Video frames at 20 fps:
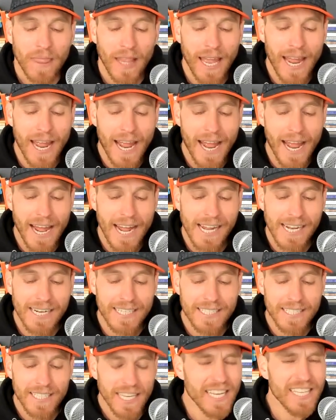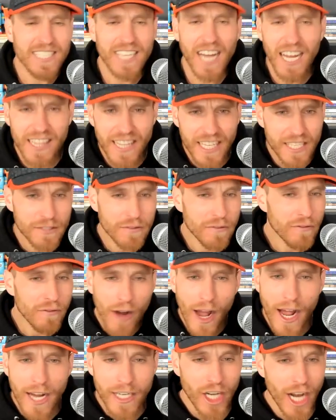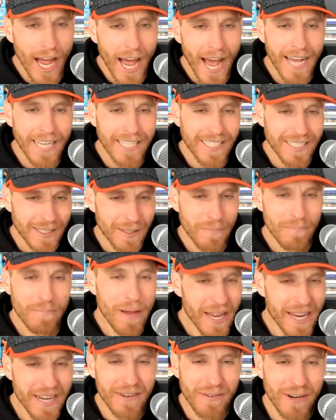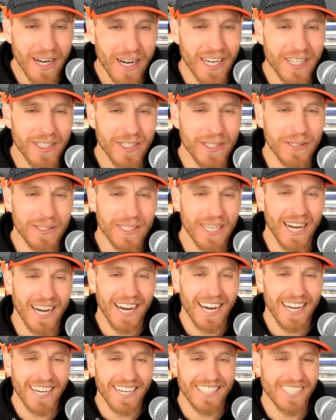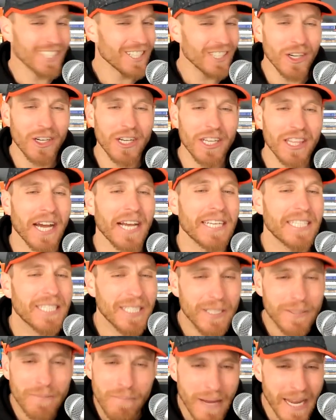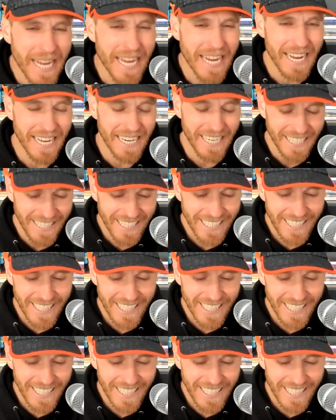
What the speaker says: And he's got these fresh ass pink running shoes on, just looking like speed.